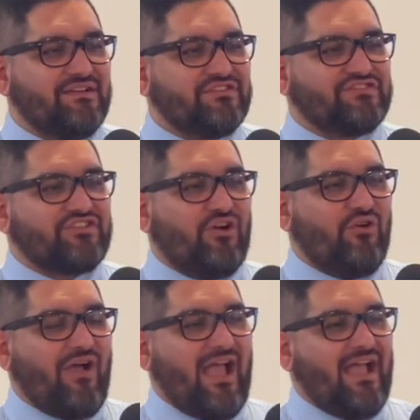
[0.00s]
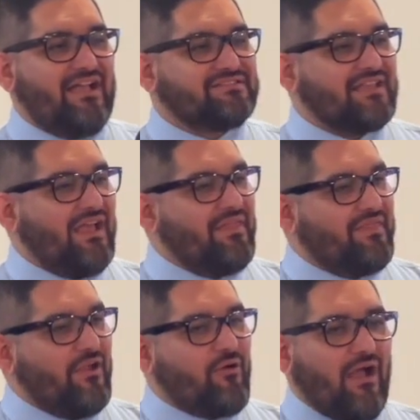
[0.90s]
So as
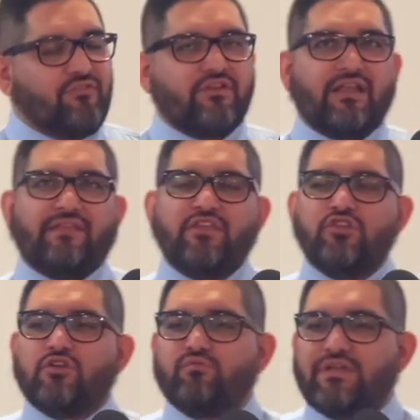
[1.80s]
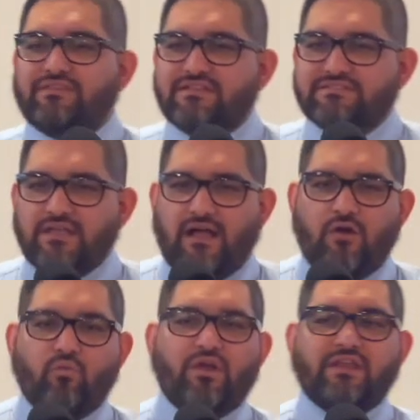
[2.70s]
they were out there, and I think you can read this
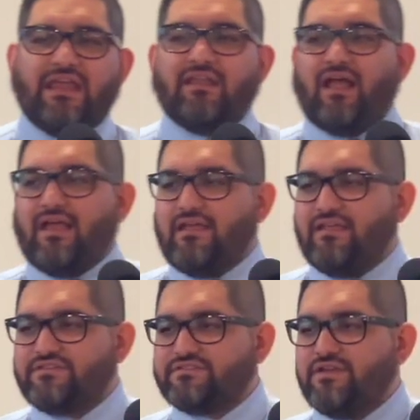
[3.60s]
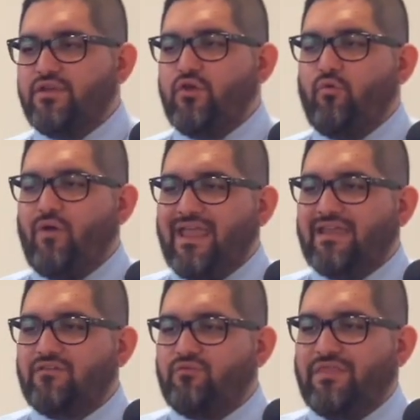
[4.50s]
when Eli is
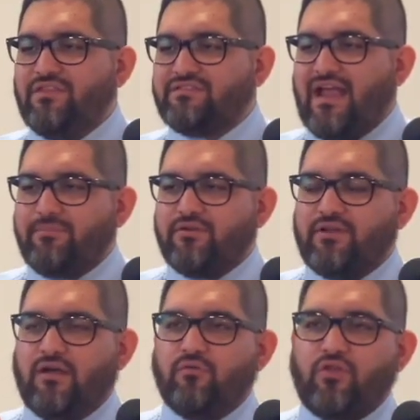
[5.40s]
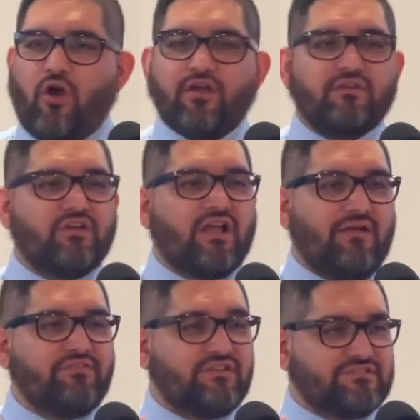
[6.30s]
waiting, when the Ark of the
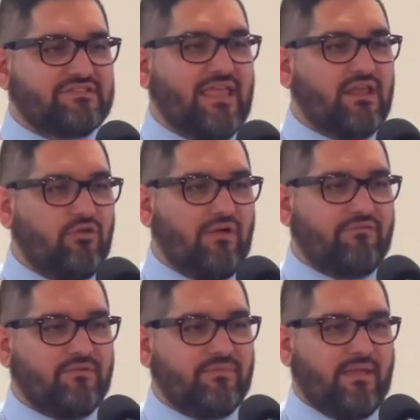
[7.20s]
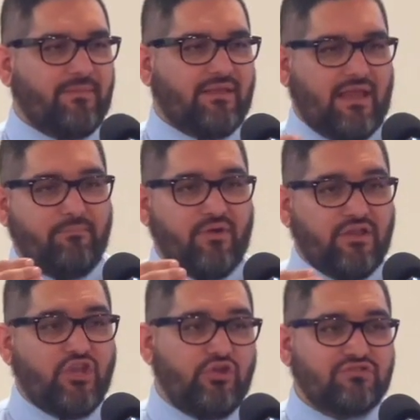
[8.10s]
Covenant is taken away from them and they bring
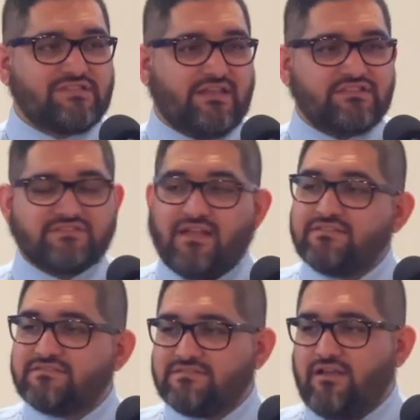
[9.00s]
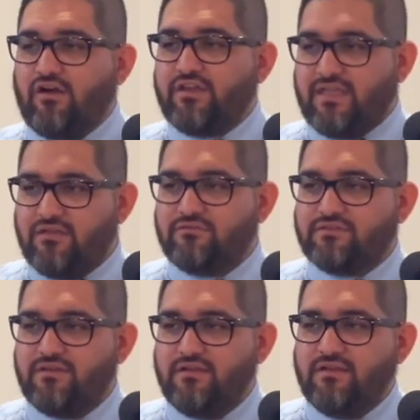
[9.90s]
news that his sons are killed.
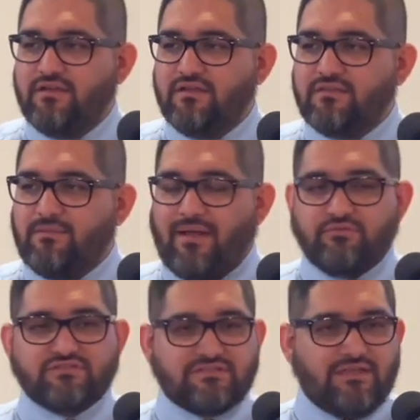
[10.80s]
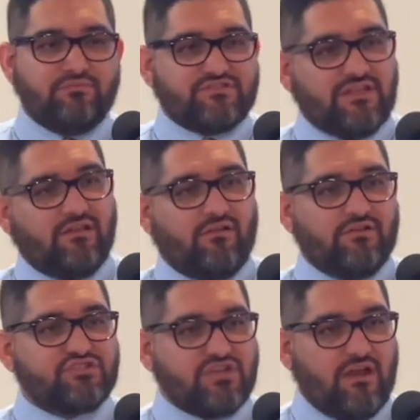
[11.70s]
The Bible says he was sitting on
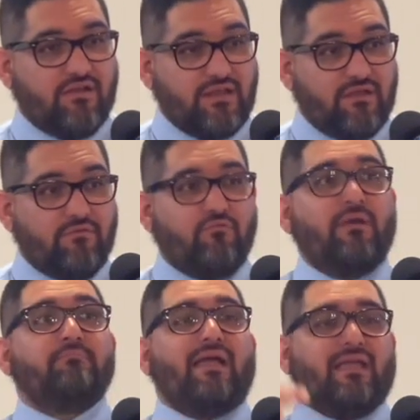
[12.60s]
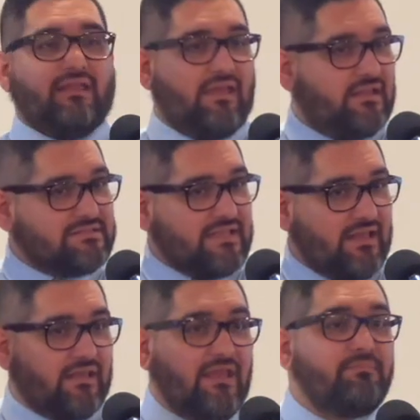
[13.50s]
a chair and he went back and hit his head
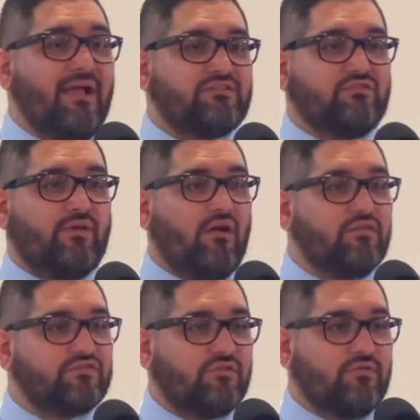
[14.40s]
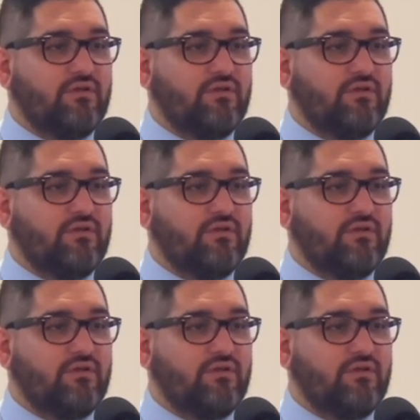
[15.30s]
and he passed away also.